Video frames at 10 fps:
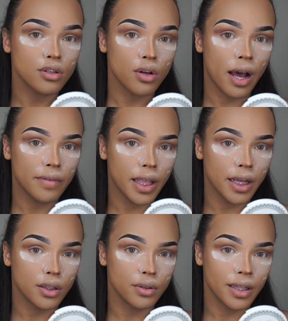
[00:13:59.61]
So I have to
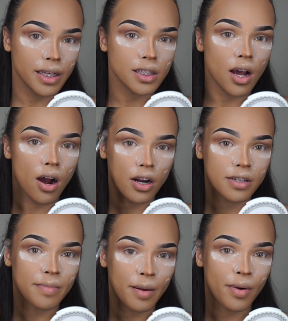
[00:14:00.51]
like do this,
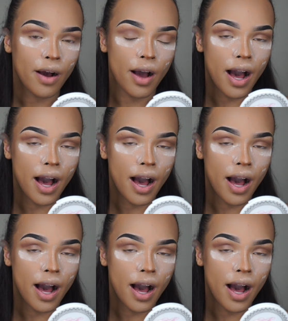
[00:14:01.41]
arch my brow